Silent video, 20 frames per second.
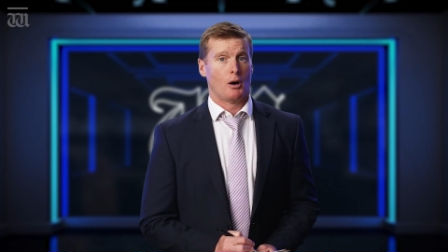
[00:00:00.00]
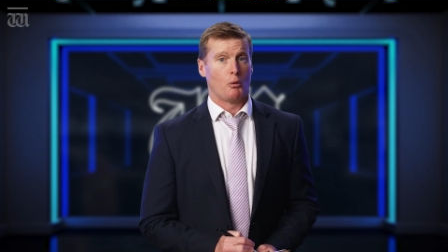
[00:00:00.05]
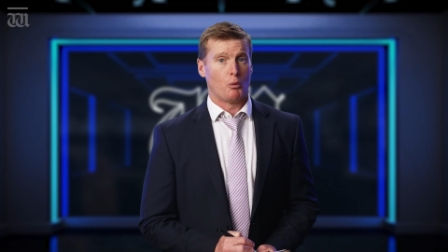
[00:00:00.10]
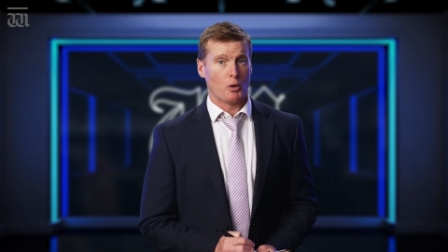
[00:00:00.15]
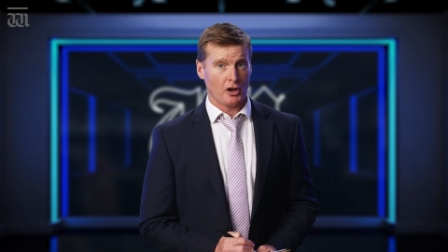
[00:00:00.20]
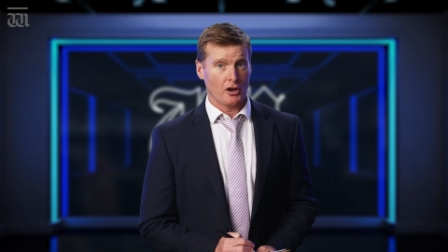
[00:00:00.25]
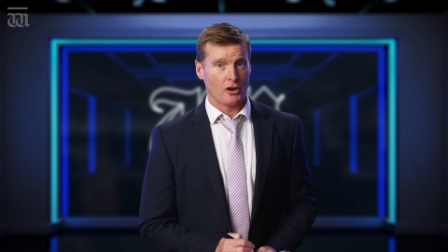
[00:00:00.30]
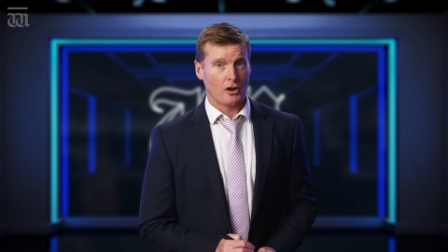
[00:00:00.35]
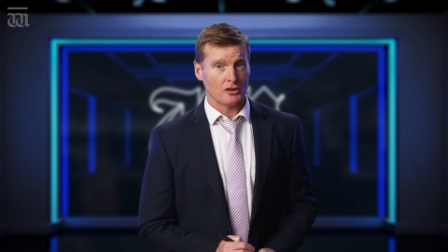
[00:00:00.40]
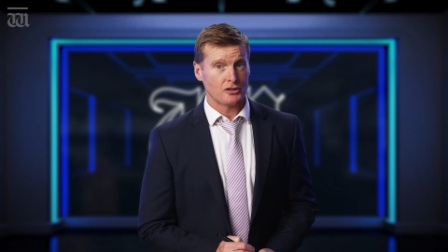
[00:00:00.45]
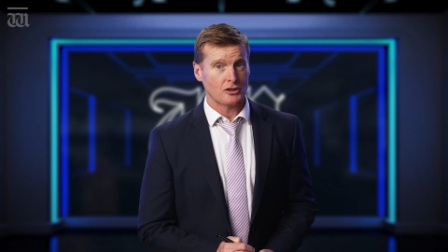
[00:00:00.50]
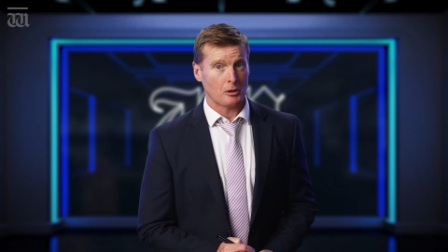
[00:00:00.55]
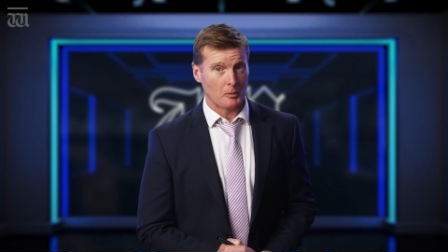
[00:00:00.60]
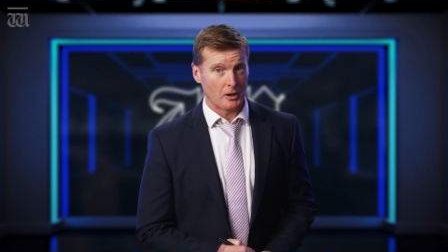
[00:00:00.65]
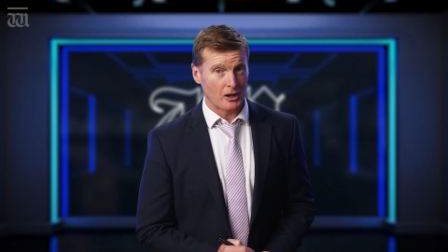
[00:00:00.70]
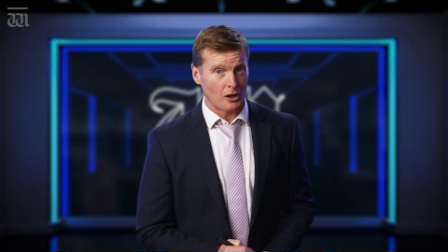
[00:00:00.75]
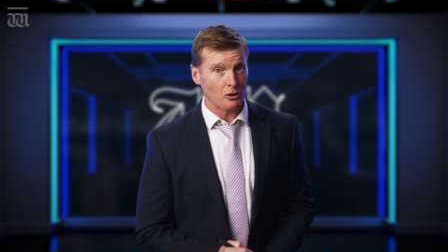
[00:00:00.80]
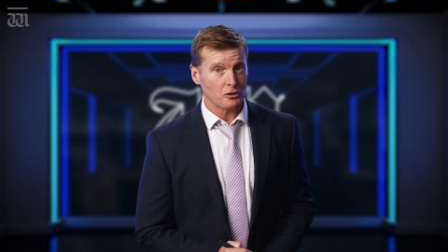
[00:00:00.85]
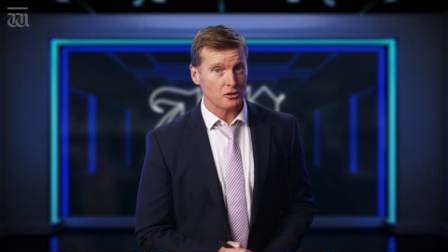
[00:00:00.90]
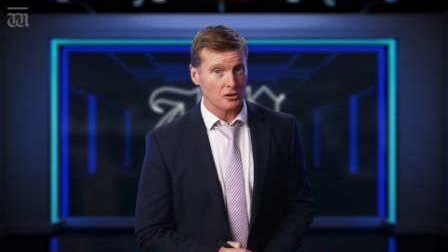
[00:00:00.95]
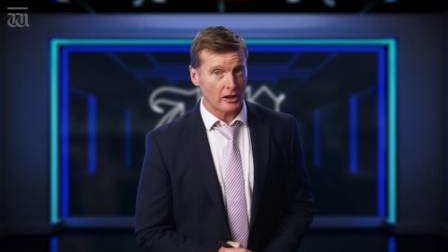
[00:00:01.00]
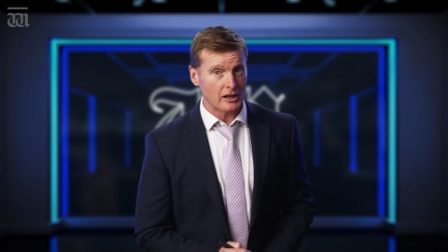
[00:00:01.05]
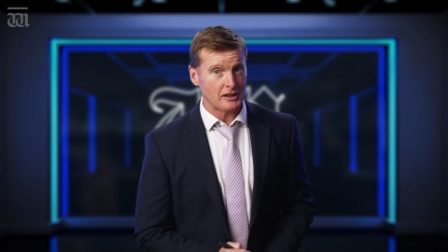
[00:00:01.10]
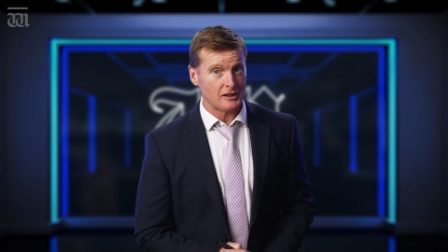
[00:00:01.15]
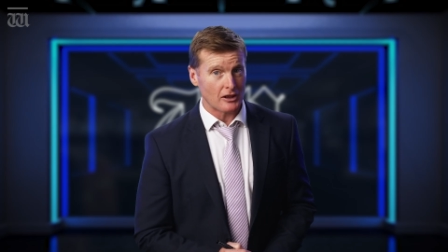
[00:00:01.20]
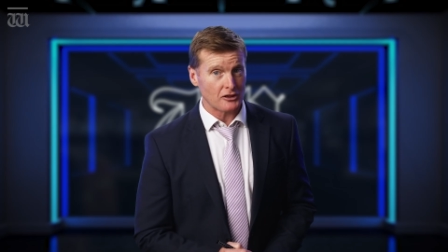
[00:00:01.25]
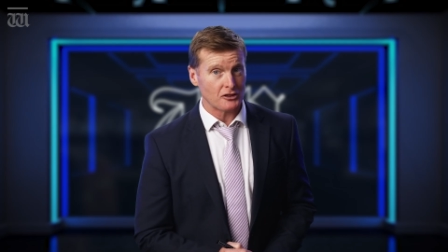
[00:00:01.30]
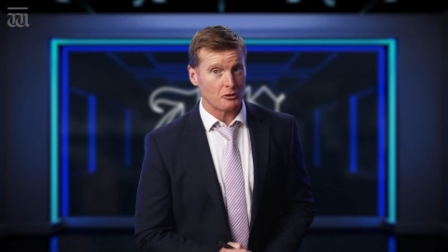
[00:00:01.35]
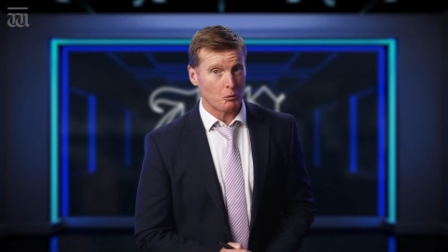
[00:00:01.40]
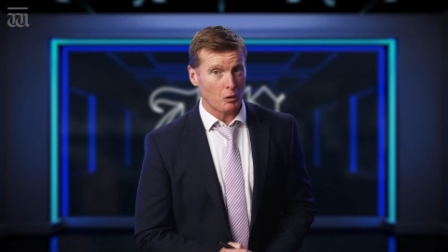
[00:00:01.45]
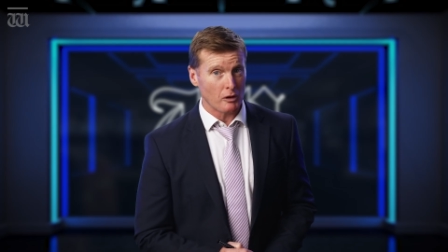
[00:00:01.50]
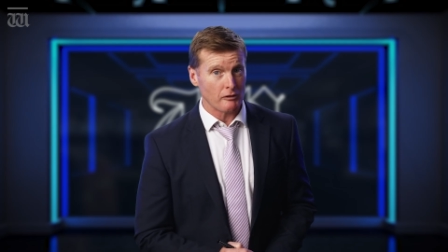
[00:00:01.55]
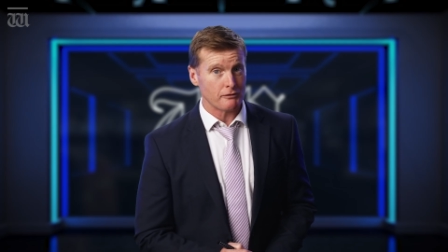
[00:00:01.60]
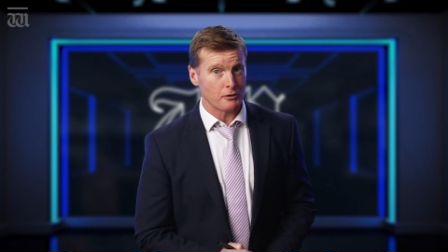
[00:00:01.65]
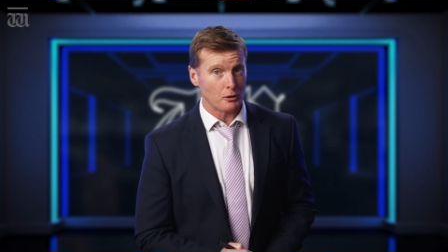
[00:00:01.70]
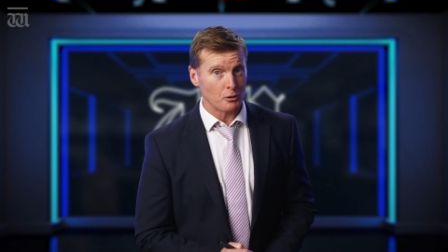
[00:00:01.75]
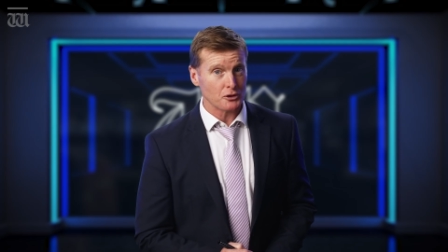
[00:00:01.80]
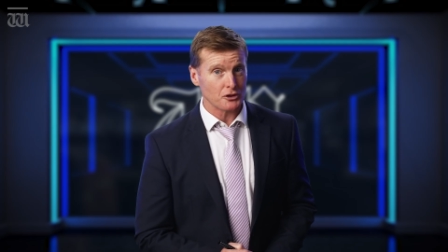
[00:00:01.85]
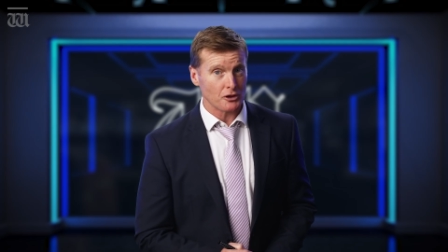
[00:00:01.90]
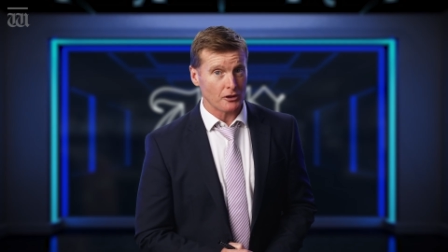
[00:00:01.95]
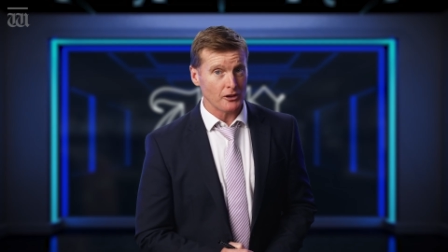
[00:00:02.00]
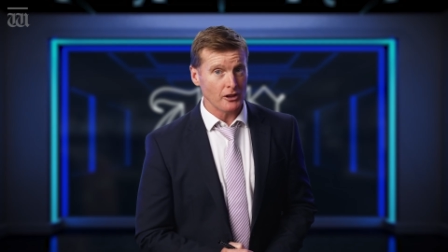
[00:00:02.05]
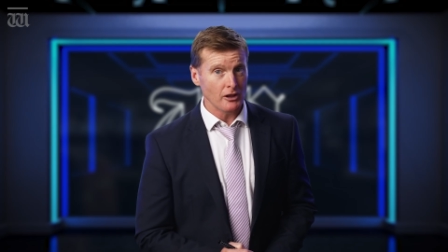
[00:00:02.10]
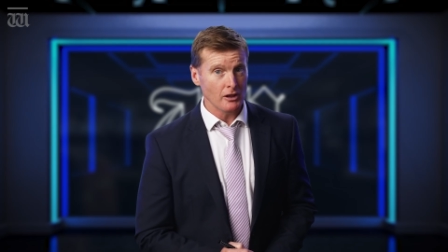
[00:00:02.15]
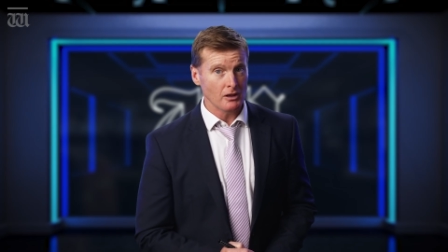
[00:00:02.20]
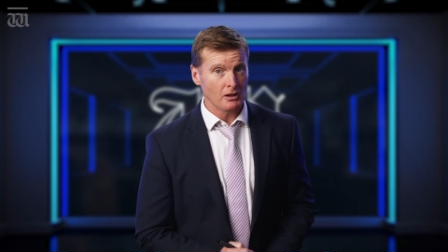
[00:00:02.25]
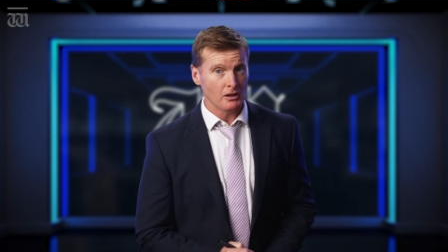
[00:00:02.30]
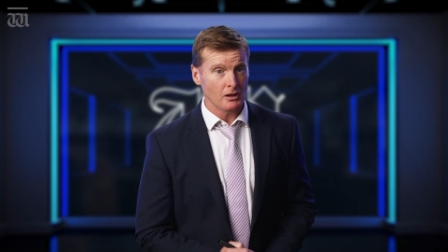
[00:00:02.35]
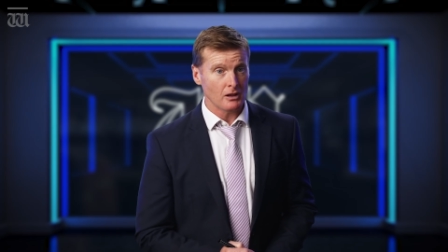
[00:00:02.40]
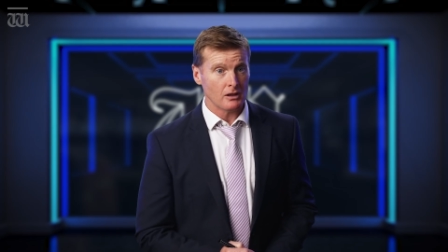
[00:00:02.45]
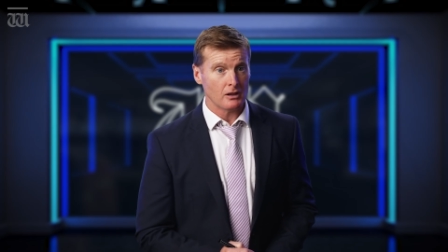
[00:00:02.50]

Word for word: Want to know something else Lee doesn't want forced on her?